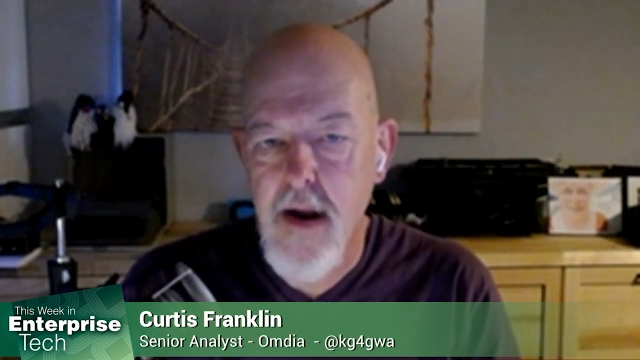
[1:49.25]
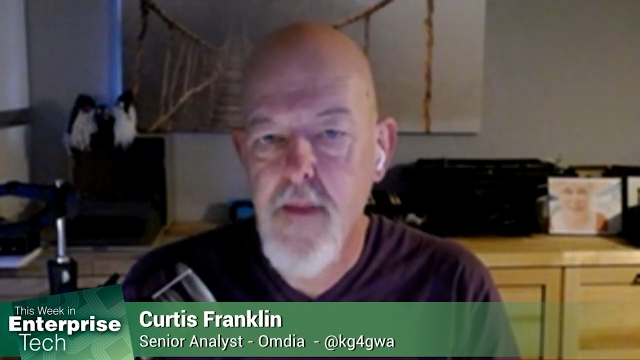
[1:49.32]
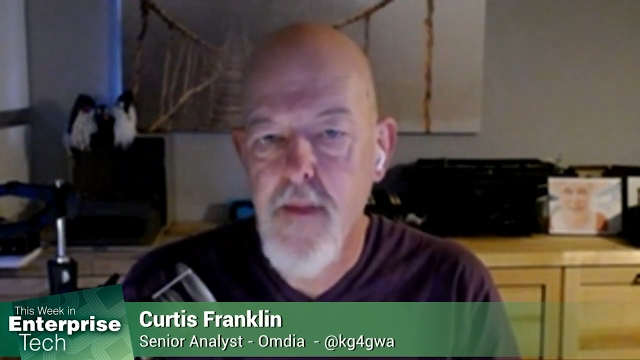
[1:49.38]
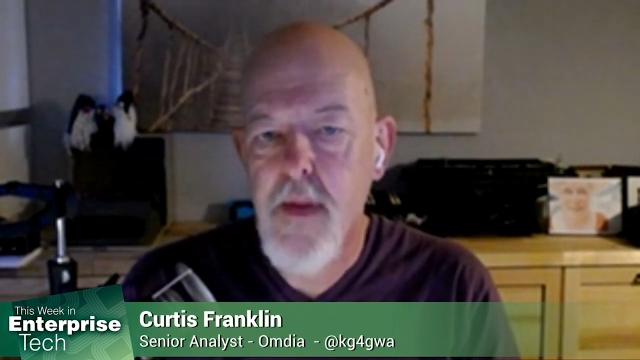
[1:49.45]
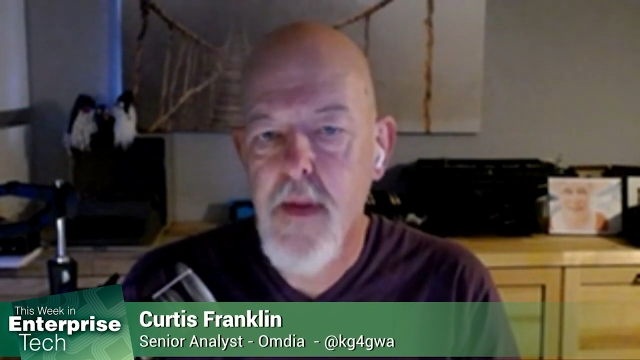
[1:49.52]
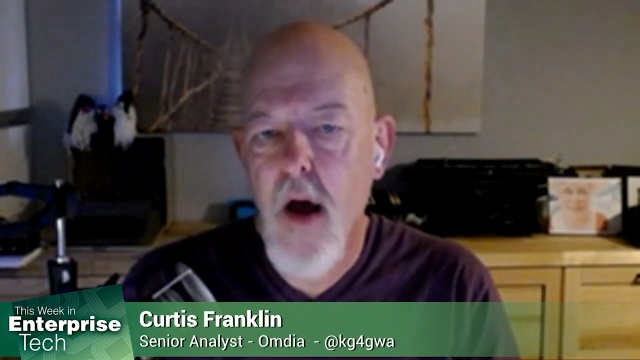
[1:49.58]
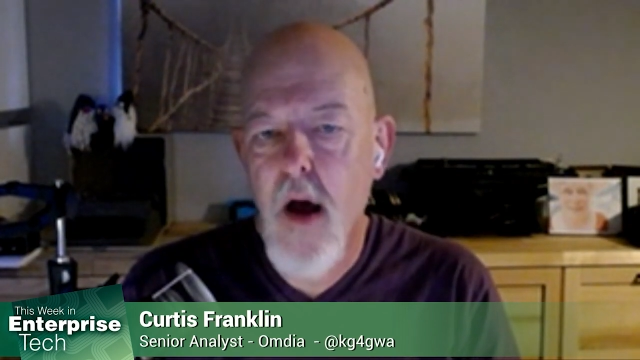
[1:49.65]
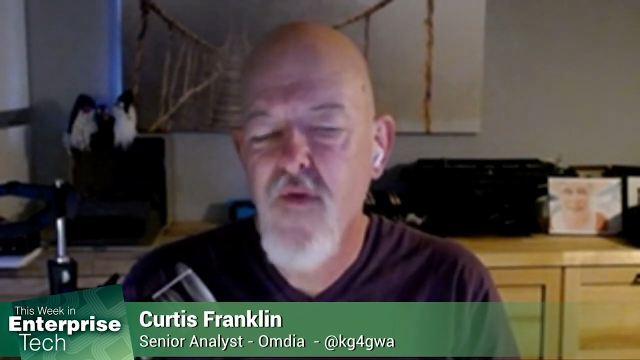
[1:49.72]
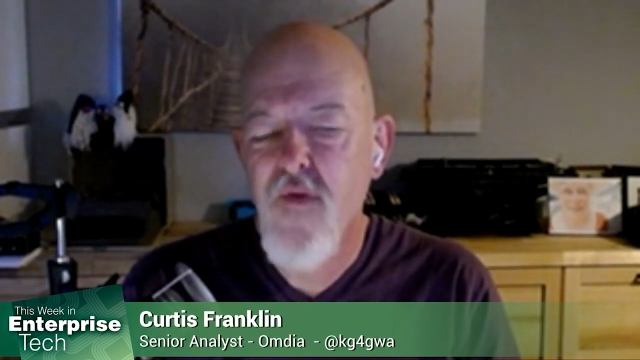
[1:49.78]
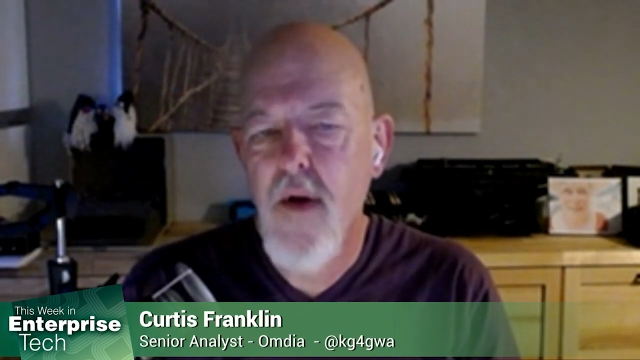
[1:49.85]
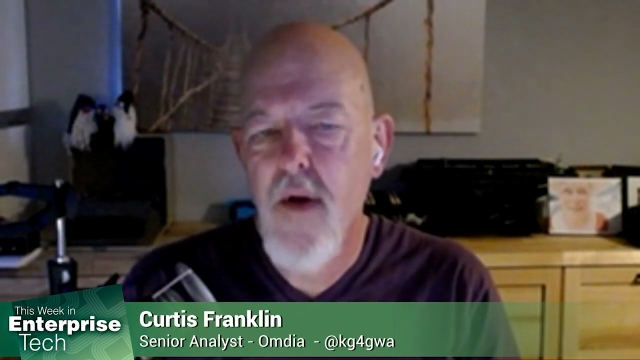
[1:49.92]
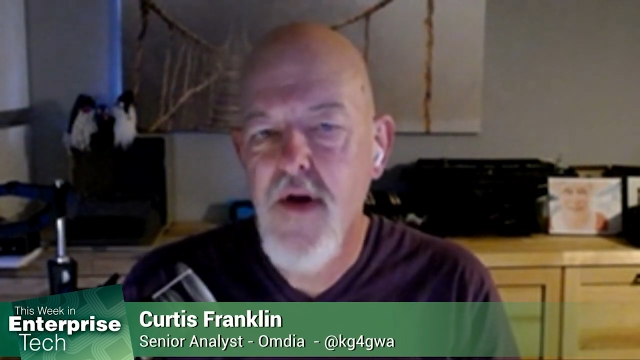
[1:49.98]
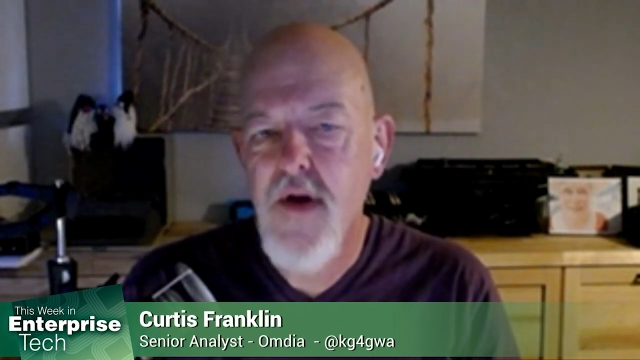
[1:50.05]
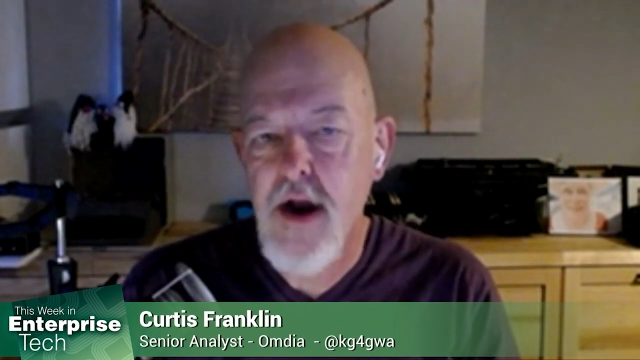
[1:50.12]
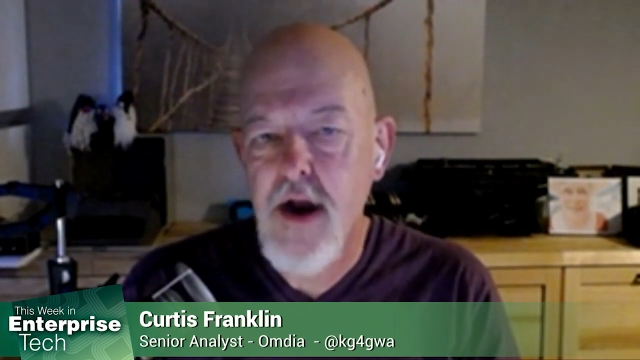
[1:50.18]
of what
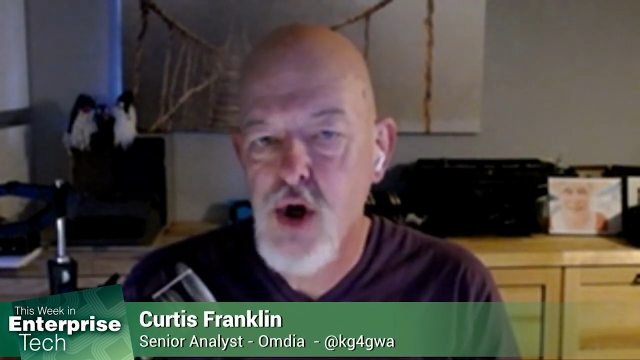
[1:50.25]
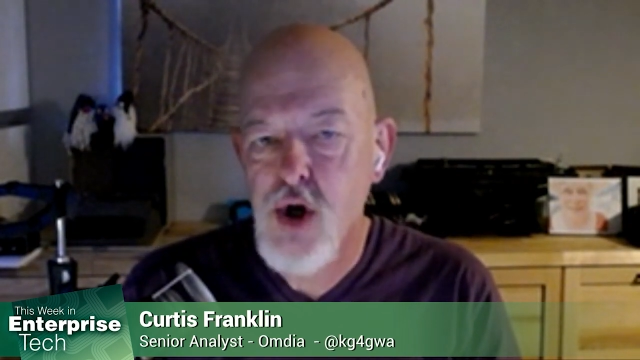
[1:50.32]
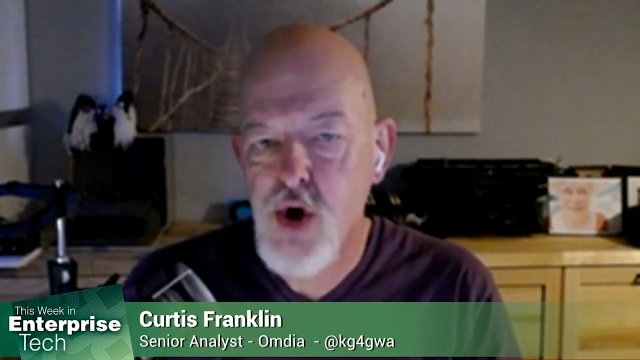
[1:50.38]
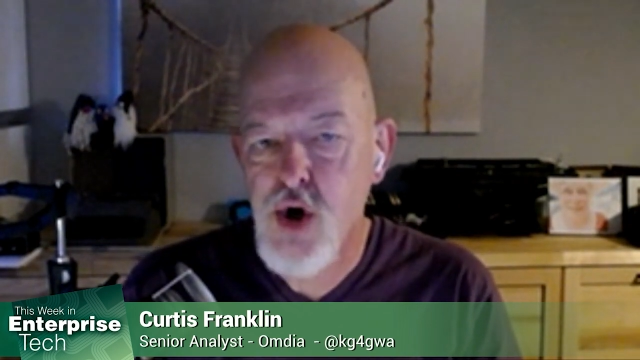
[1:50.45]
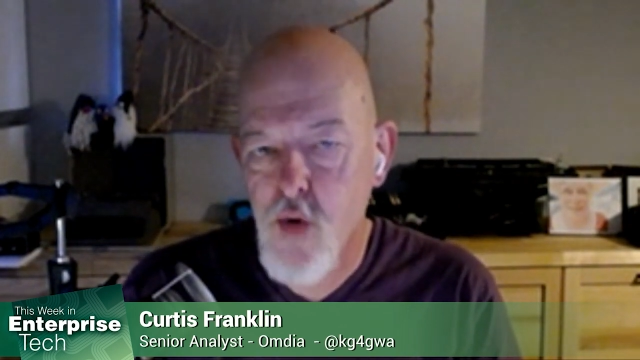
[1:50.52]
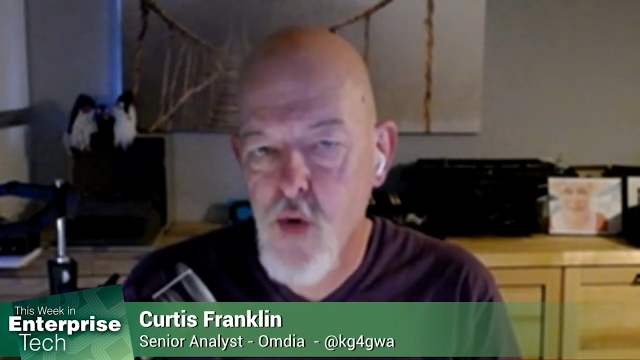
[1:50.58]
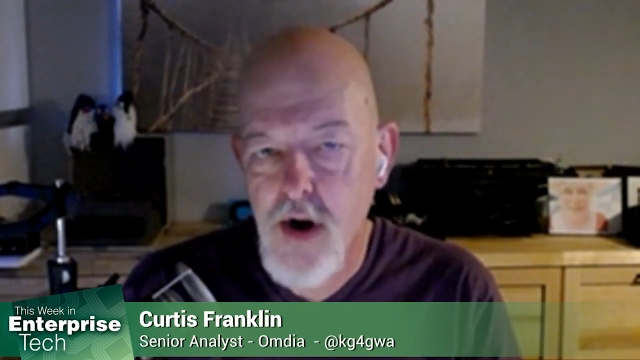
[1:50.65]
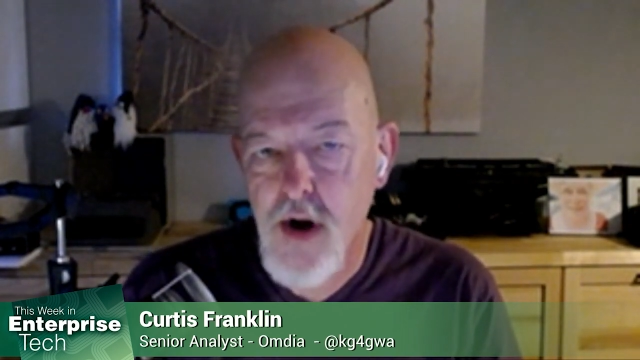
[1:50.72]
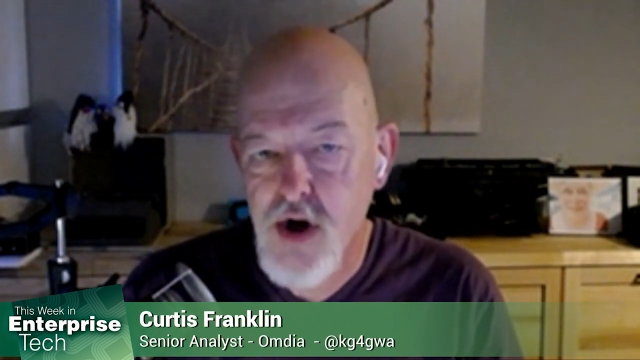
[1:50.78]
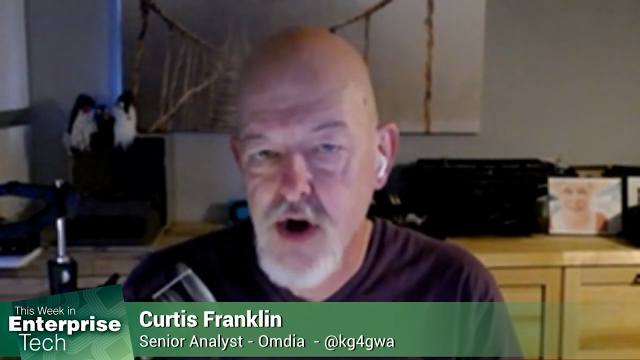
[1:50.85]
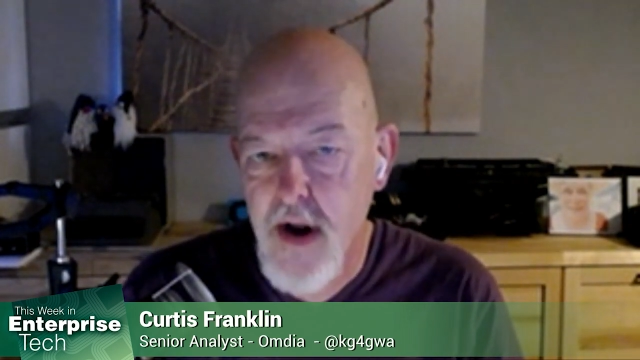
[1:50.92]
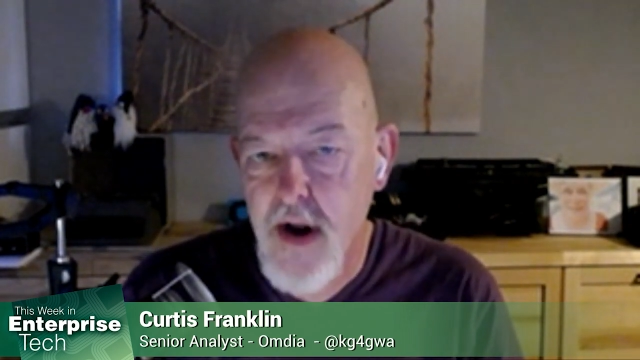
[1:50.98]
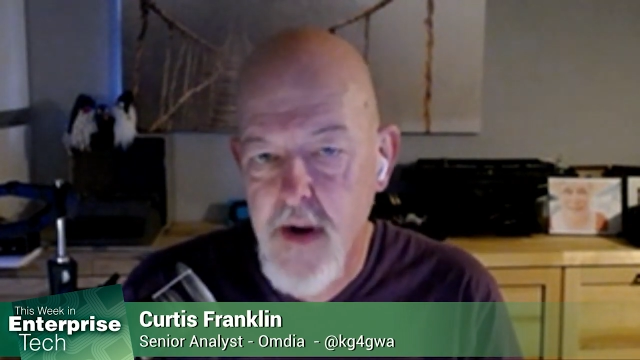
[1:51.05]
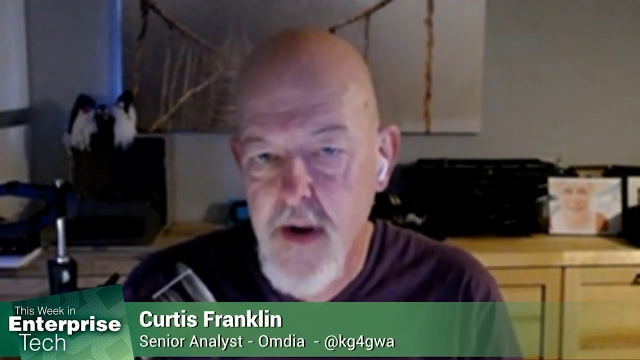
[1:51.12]
the insurance limits